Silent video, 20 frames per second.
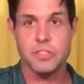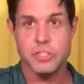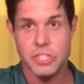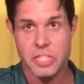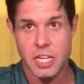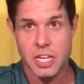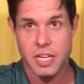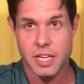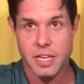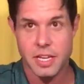
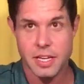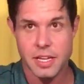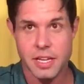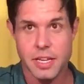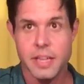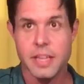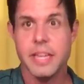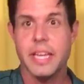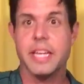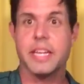G,
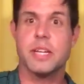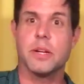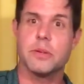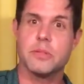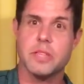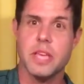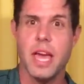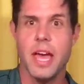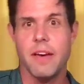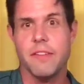it
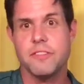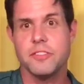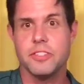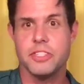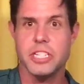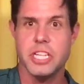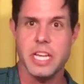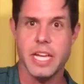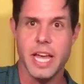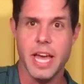goes F
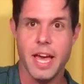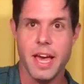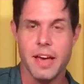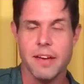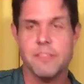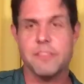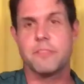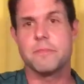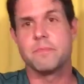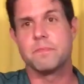G
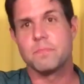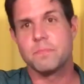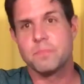F.